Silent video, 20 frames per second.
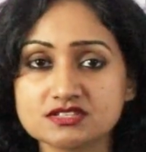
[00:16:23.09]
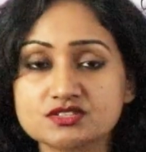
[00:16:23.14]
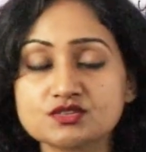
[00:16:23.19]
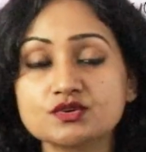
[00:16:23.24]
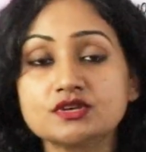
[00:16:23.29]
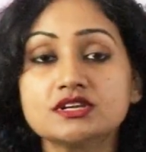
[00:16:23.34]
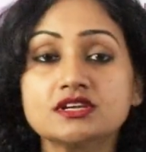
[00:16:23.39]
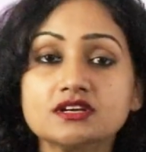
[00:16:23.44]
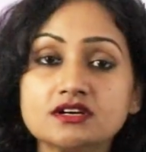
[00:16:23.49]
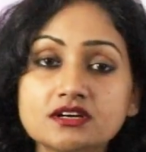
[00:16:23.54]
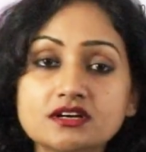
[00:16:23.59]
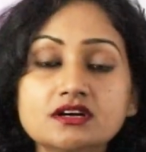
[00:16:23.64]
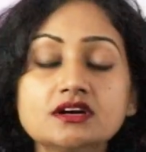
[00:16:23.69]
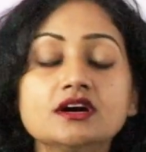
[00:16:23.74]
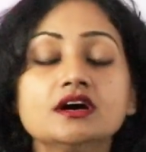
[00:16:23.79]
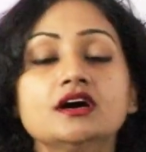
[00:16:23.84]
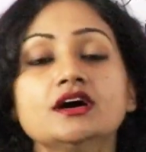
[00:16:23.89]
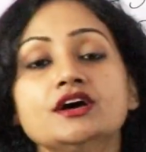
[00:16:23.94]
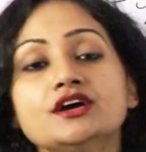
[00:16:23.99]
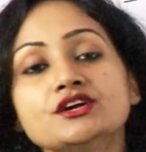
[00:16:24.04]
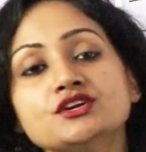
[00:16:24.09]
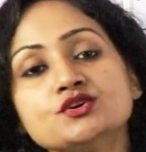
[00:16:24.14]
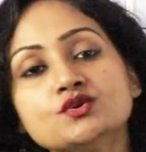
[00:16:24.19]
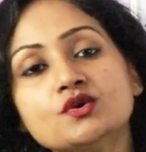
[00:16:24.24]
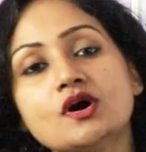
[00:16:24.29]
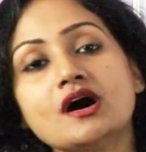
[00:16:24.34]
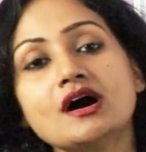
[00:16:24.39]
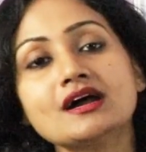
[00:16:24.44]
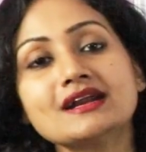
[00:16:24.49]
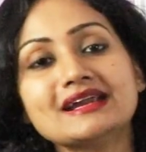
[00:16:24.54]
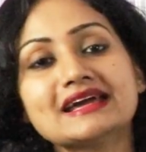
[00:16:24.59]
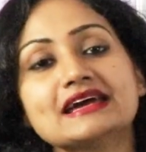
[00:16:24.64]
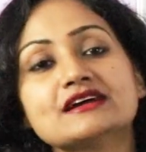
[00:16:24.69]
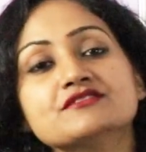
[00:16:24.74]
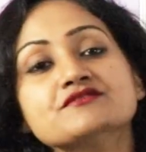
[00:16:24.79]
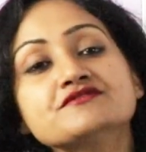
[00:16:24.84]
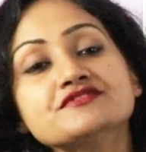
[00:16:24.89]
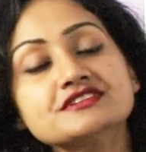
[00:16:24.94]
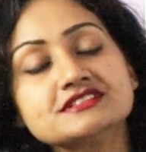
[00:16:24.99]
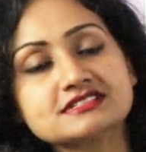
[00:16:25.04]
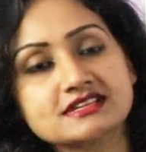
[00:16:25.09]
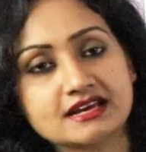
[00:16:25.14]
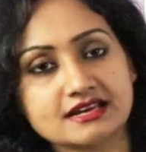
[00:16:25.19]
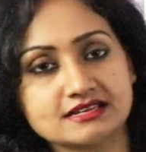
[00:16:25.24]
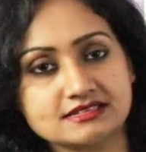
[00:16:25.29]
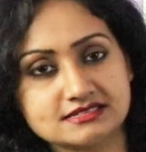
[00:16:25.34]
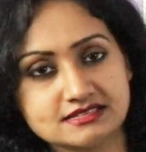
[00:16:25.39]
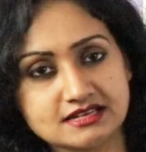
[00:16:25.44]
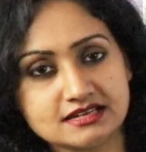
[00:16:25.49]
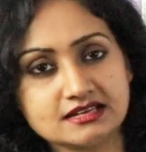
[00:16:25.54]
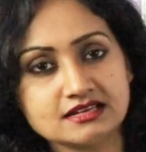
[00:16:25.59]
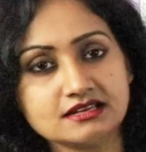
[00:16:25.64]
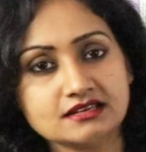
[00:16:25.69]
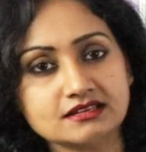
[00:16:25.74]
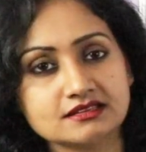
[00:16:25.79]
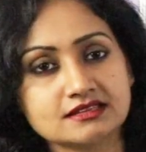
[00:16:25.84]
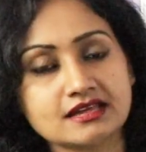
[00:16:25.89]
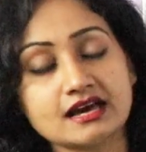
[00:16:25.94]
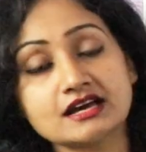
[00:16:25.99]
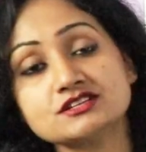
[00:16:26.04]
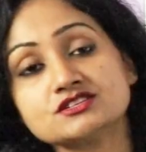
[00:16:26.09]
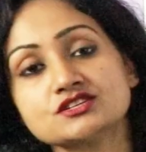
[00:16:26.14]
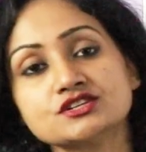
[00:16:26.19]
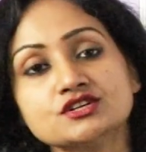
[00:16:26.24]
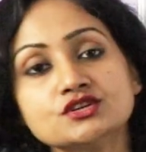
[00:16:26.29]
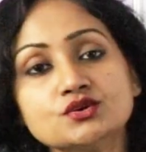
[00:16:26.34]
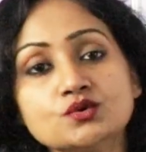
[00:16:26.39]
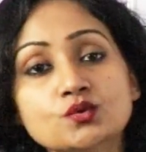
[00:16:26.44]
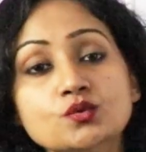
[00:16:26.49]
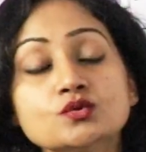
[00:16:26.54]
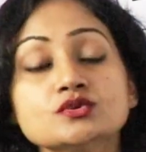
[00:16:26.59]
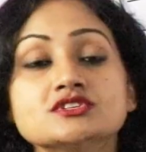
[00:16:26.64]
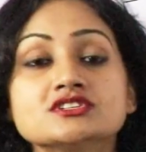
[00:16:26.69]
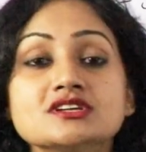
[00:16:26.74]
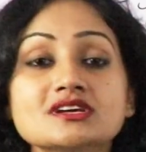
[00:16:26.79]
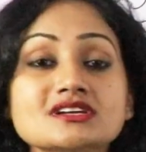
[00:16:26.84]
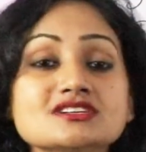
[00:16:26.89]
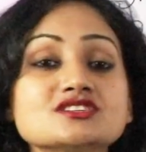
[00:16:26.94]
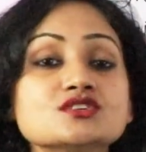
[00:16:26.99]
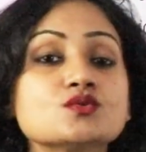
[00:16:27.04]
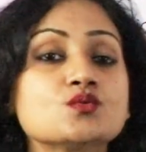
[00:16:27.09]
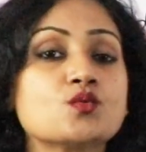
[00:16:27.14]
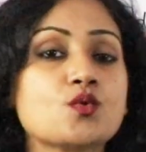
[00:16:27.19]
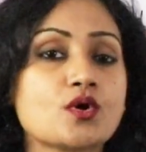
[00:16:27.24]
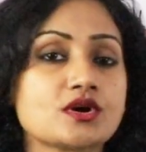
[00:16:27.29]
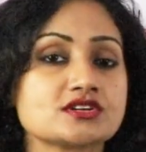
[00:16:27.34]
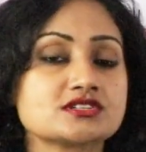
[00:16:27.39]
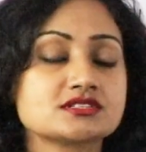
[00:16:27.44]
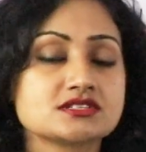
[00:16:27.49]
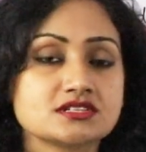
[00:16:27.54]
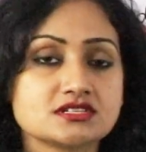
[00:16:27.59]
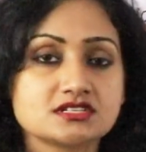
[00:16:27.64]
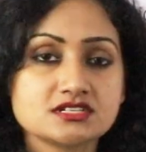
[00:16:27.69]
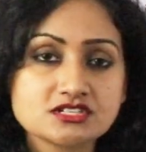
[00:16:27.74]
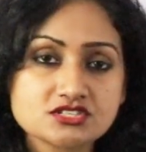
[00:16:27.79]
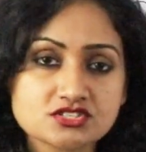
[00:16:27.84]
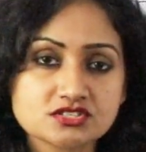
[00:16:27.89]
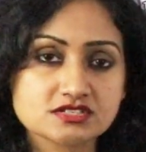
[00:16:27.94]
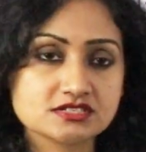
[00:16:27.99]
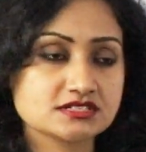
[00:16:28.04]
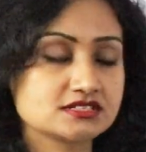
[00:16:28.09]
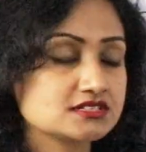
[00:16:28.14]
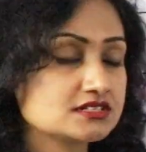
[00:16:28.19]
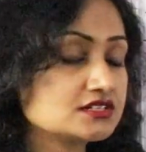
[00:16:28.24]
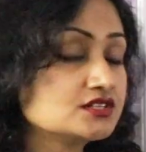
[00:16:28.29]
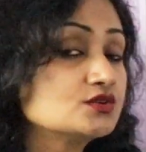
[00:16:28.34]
So here you are emphasizing that you did wash the dishes.